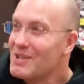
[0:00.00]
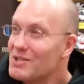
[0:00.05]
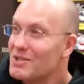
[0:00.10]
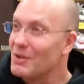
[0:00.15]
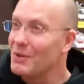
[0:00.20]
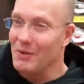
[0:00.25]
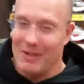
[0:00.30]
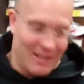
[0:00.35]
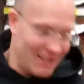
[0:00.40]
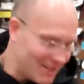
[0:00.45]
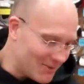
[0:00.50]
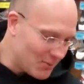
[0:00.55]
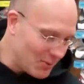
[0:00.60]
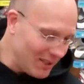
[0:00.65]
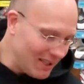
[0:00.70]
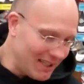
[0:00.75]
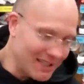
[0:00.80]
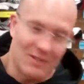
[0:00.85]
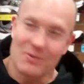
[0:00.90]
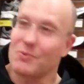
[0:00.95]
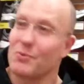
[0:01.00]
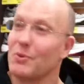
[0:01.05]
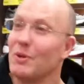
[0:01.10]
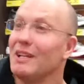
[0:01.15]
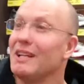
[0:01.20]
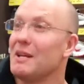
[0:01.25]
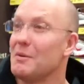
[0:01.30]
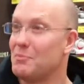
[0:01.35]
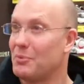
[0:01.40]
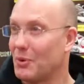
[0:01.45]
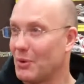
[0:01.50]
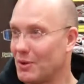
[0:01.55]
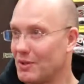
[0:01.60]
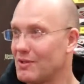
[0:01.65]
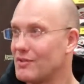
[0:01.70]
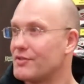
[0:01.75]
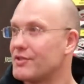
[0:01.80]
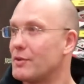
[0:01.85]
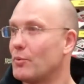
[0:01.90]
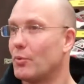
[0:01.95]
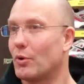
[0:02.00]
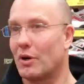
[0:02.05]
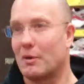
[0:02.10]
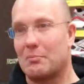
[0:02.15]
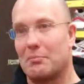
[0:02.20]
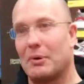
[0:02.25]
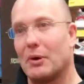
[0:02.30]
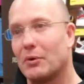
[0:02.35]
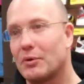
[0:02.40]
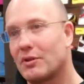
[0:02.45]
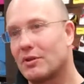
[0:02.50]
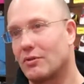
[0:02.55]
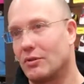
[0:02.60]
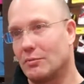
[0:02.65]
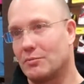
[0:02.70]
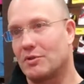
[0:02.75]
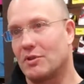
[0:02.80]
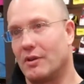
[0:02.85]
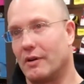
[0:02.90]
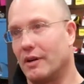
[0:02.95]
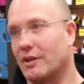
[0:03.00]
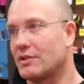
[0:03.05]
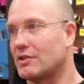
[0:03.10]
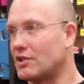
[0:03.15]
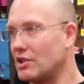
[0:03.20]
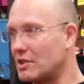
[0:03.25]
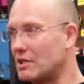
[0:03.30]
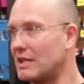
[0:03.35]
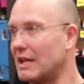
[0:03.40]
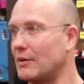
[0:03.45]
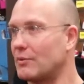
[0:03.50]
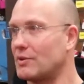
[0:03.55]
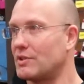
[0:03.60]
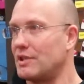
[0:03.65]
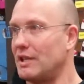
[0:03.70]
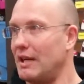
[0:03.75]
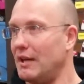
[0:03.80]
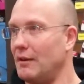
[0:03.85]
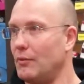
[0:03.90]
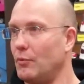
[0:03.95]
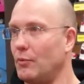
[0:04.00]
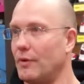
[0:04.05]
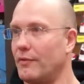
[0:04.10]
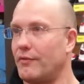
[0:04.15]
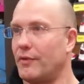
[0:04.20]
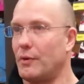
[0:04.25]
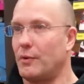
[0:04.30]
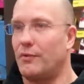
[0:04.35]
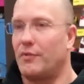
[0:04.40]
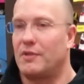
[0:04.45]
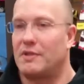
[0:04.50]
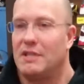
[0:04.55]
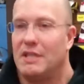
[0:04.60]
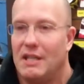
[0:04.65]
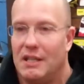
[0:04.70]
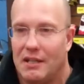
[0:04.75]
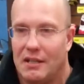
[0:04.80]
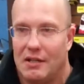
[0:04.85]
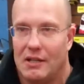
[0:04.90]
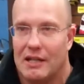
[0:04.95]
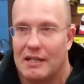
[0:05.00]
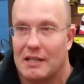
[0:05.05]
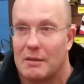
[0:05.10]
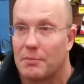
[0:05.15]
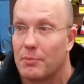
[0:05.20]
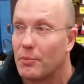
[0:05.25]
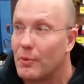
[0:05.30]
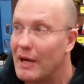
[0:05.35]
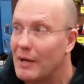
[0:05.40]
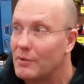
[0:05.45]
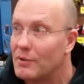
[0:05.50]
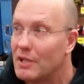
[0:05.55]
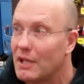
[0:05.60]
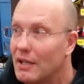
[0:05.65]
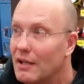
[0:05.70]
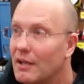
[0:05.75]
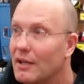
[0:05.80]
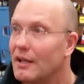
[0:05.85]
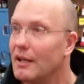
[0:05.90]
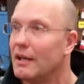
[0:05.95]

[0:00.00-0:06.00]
So it's really important to work both groups, or else, just like we're saying, for fatigue, you end up rounding.